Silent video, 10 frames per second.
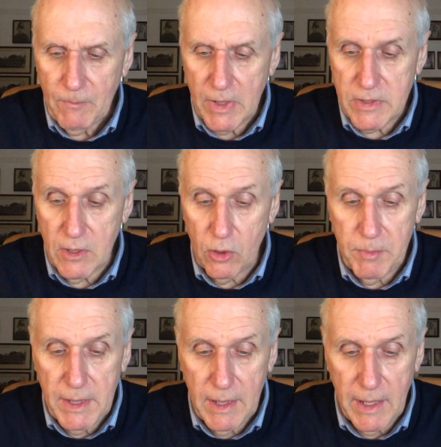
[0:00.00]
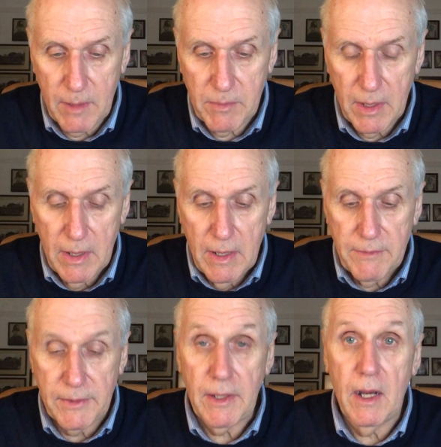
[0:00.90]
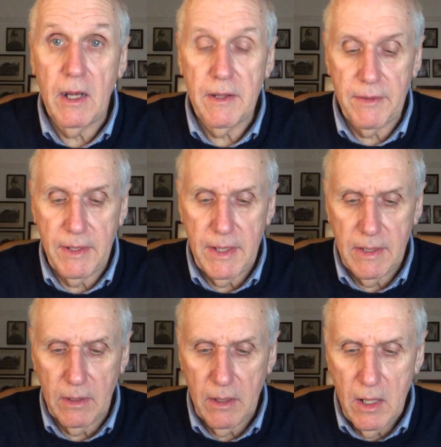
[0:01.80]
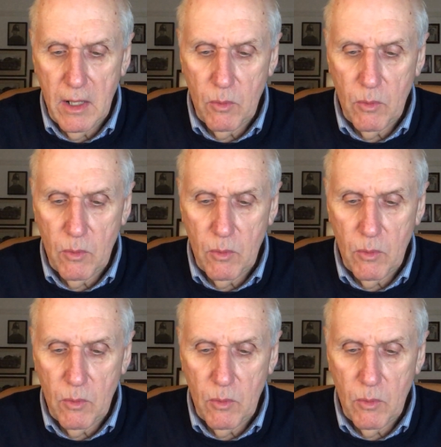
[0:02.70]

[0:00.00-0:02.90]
It has long been claimed that the eye of the needle